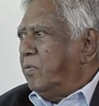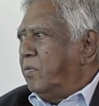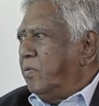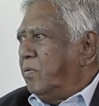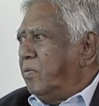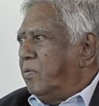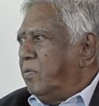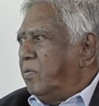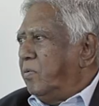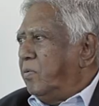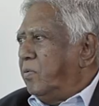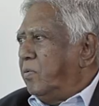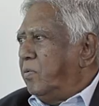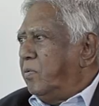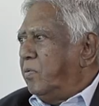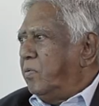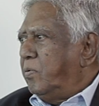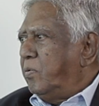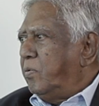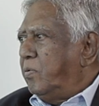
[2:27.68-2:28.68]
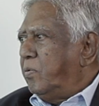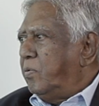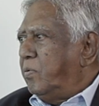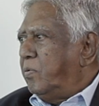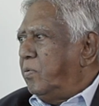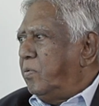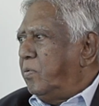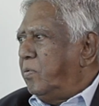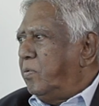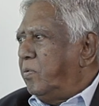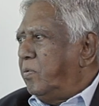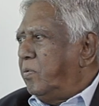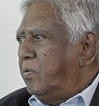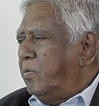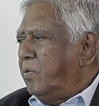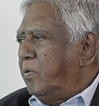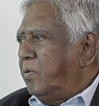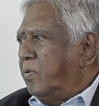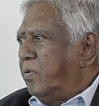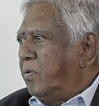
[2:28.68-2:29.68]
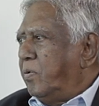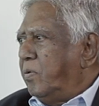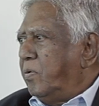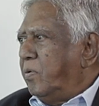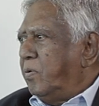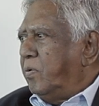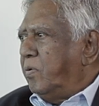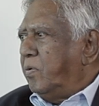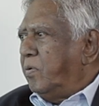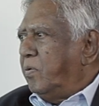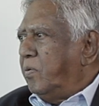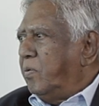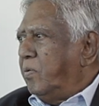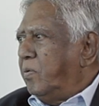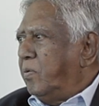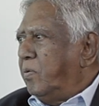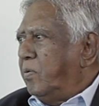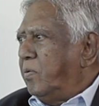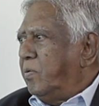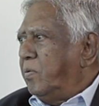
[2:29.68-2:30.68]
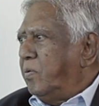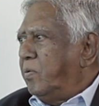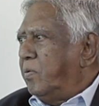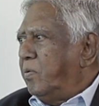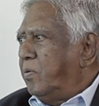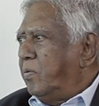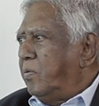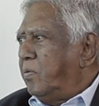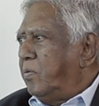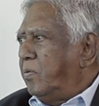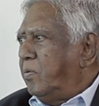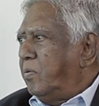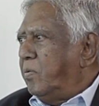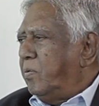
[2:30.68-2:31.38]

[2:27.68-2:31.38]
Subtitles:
No words are spoken by the person on screen.